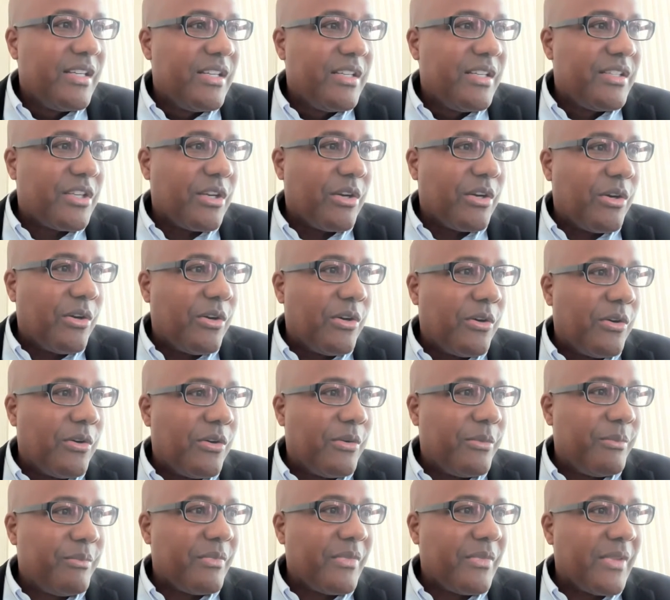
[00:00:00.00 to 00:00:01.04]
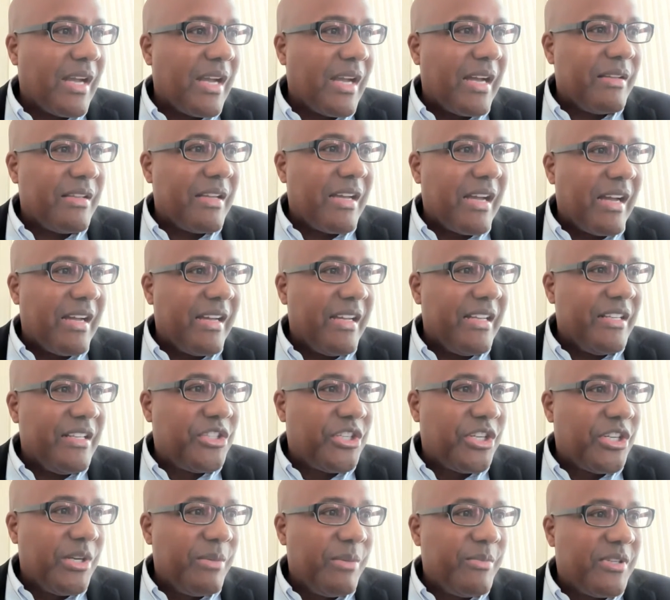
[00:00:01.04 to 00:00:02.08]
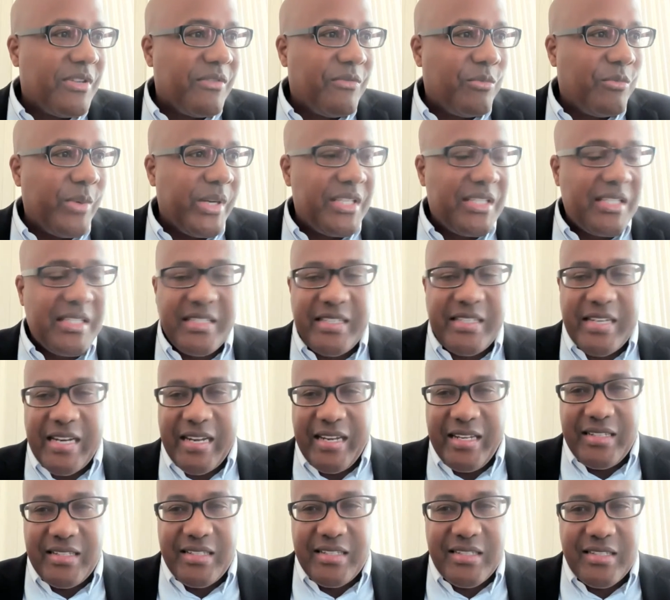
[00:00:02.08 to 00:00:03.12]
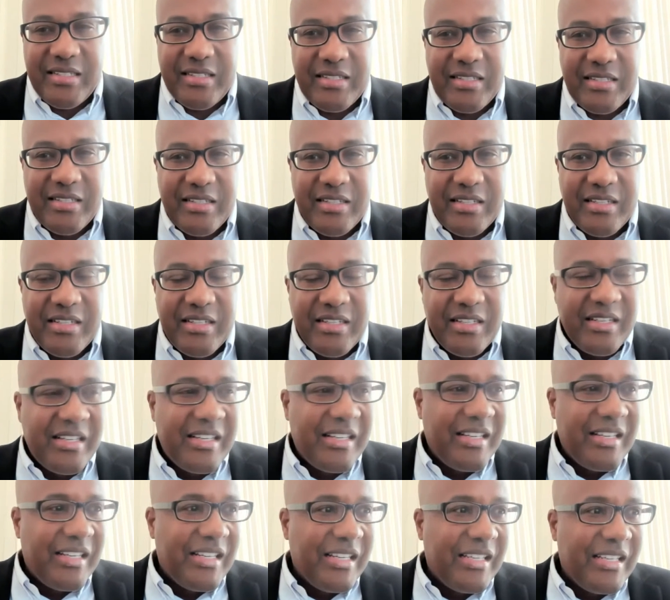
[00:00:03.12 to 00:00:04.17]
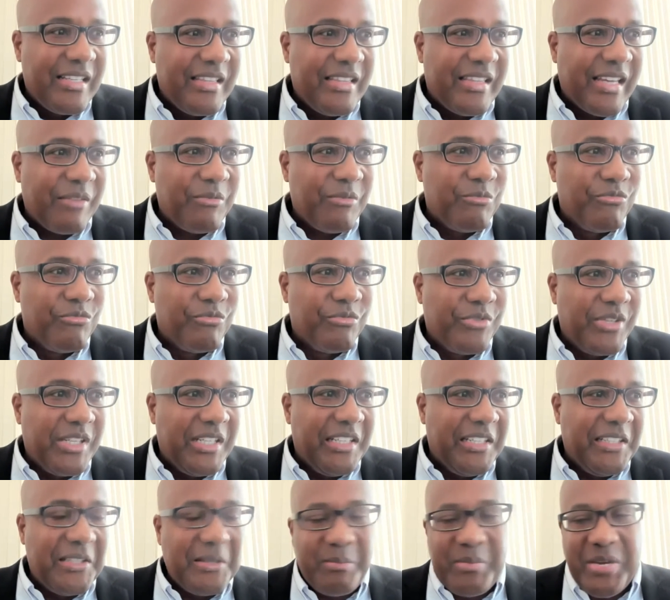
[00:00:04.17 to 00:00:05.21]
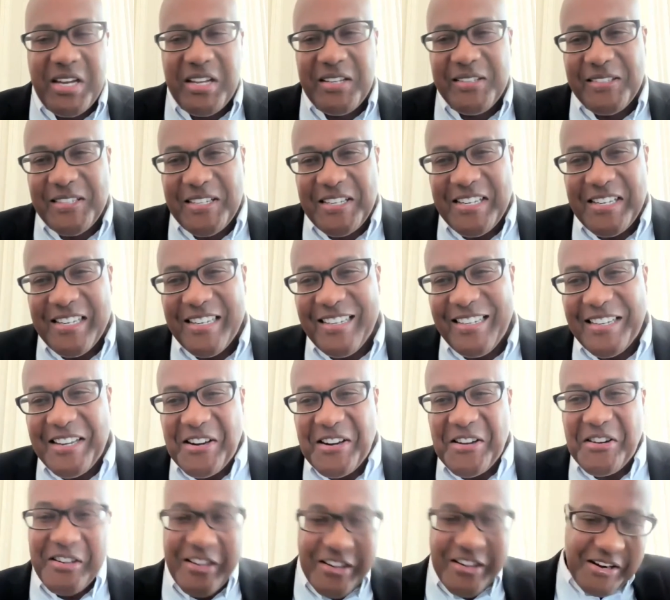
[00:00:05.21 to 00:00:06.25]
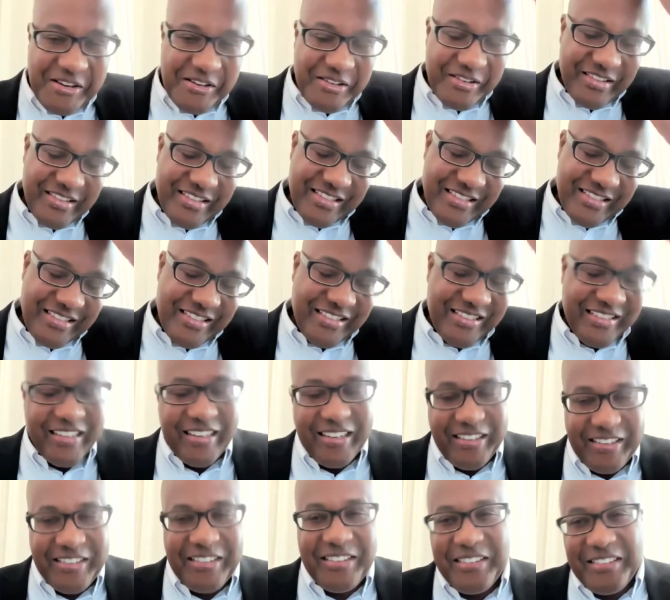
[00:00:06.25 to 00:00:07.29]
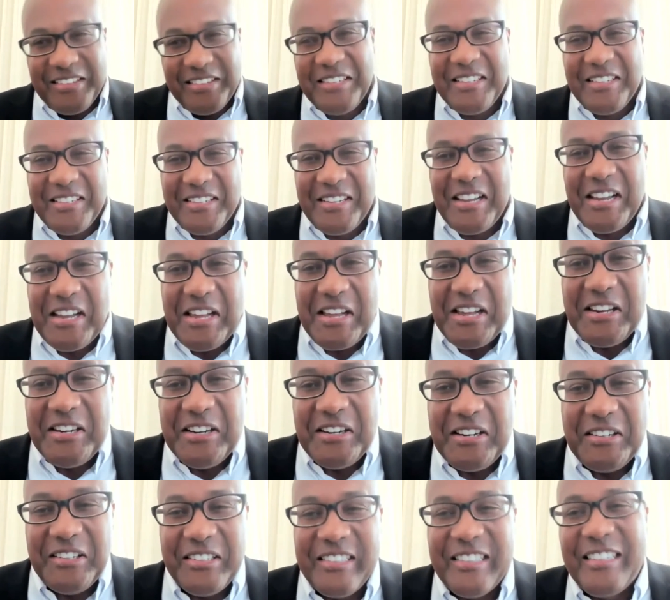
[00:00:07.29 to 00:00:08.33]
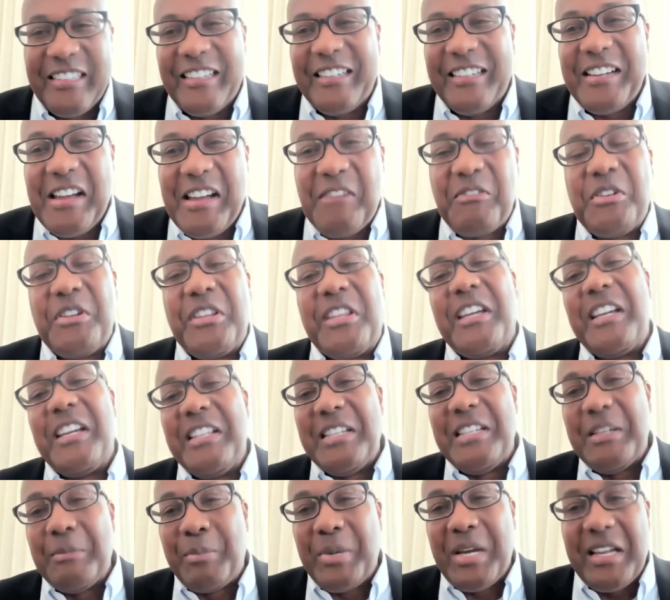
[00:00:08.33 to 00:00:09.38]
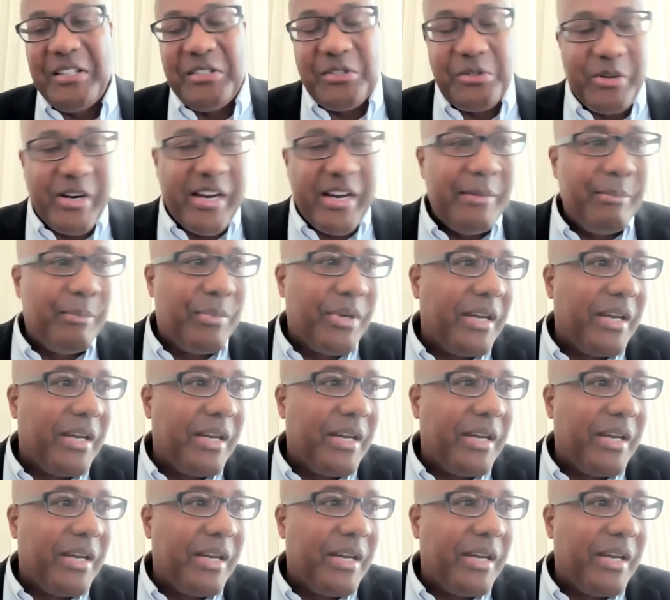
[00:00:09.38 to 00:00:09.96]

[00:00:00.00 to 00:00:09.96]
So in terms of which state, that really depends. And how it's, I know, everything, it depends, right?